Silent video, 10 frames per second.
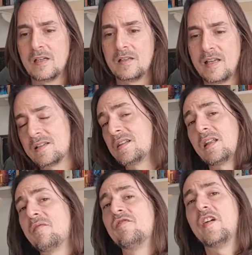things that
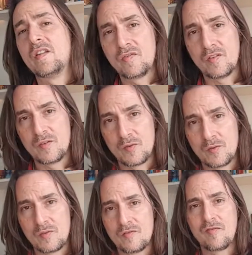I'm faithful
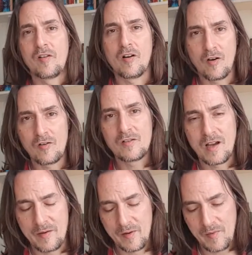to for a long
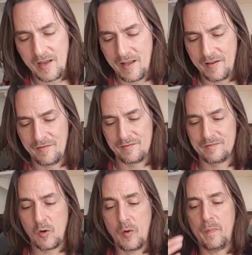time in my life,
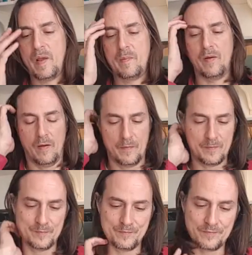or people.
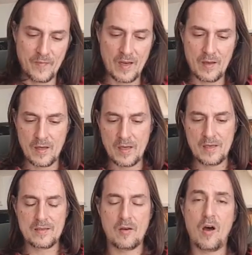
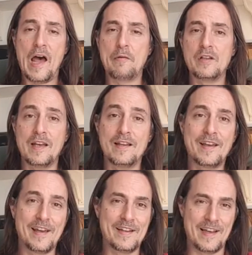So I would
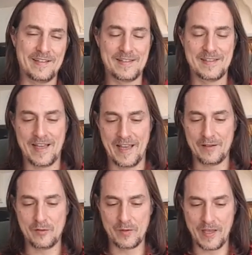dedicate this day
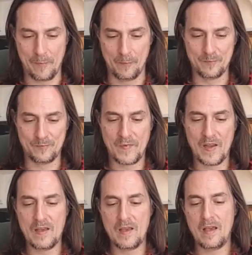to them.
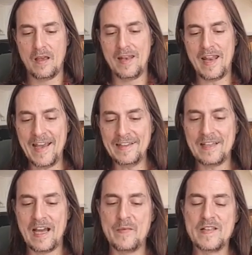
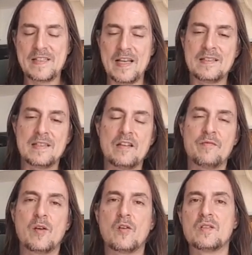Nighttime is
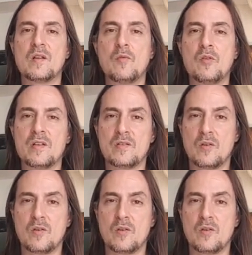sensitive because the moon is